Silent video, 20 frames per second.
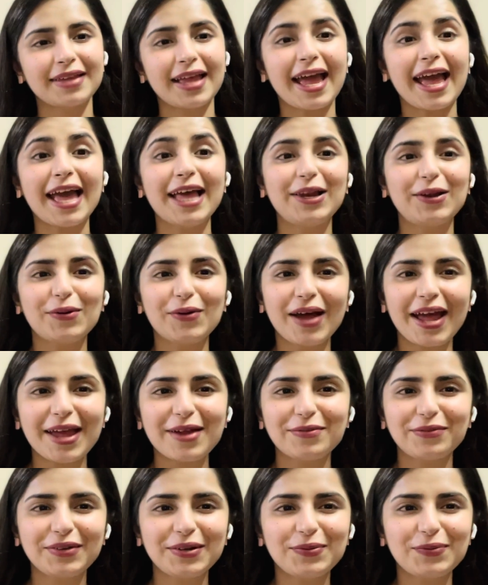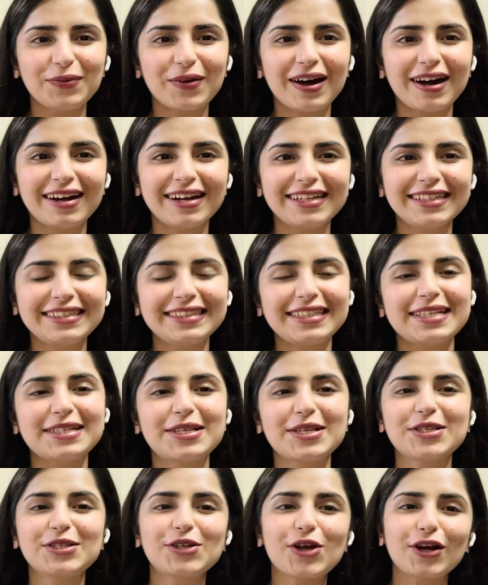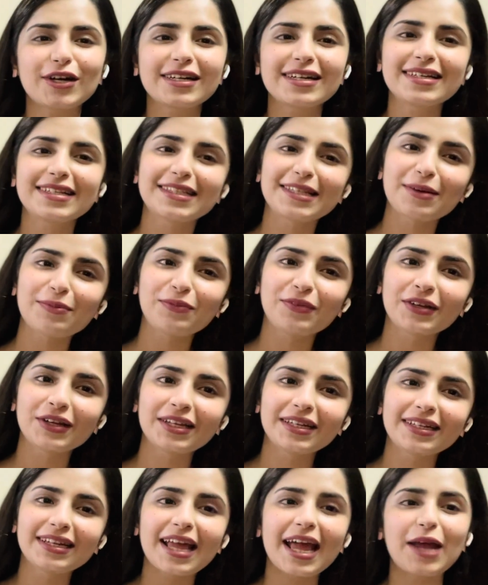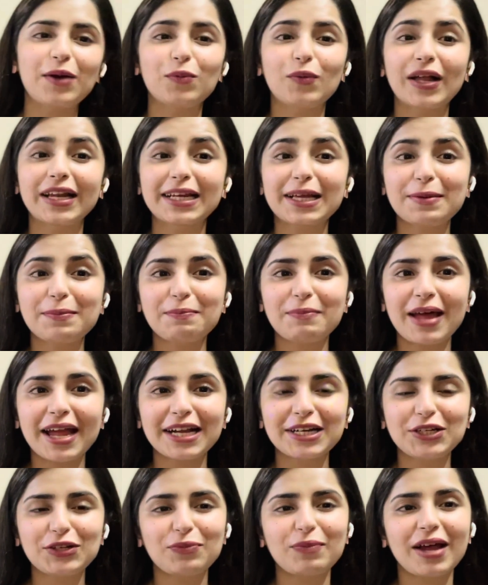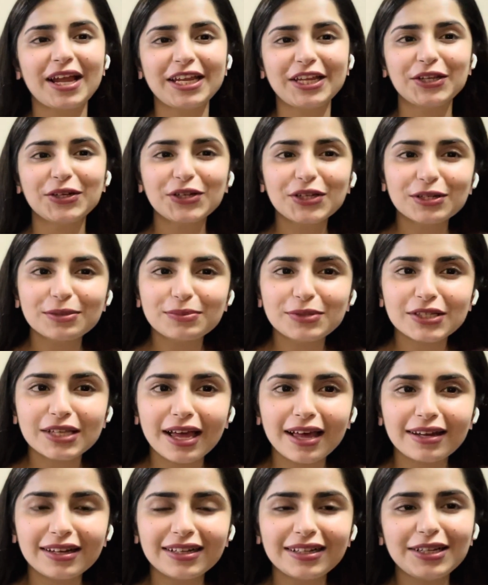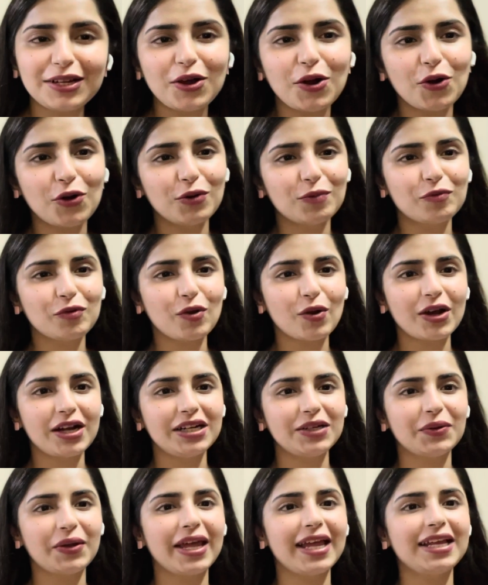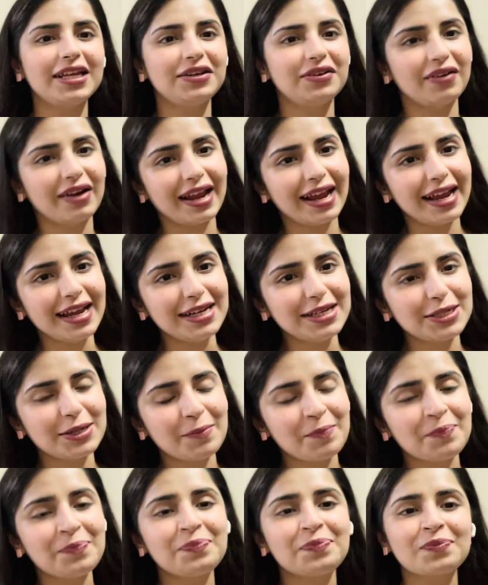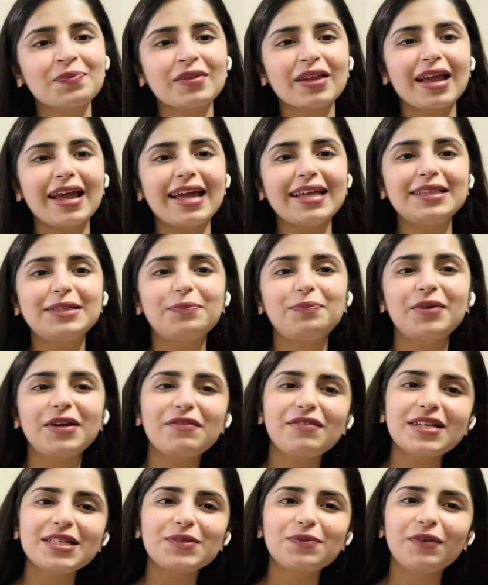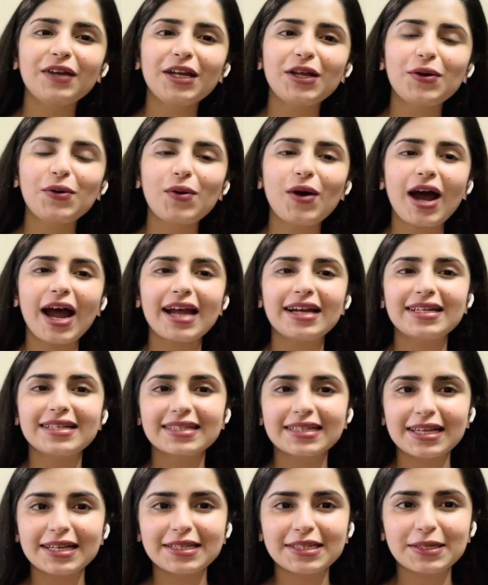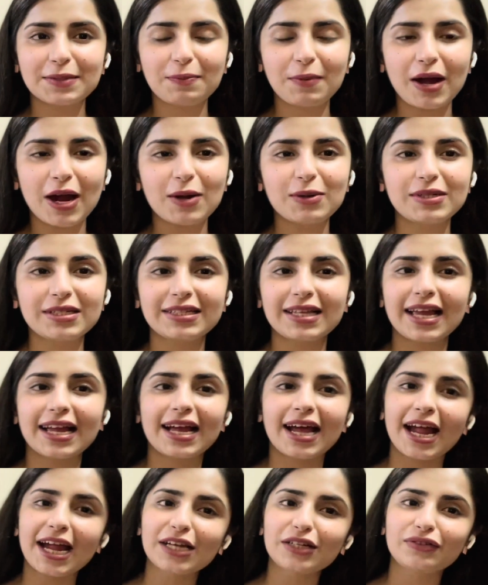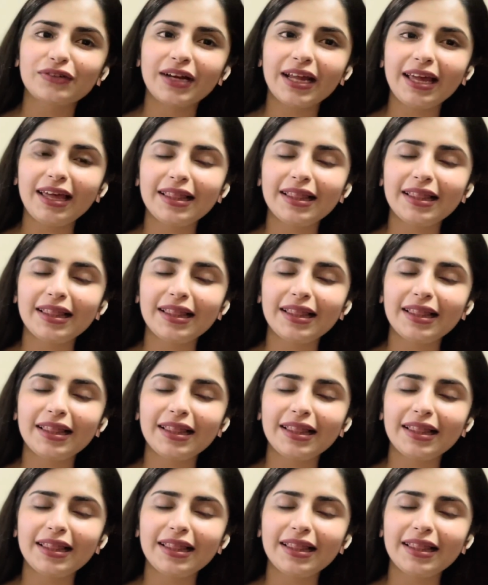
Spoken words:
Hello everyone, this is Dr. Simran and welcome back to my YouTube channel. Hope you are doing great. In the previous video, I discussed about psychiatry,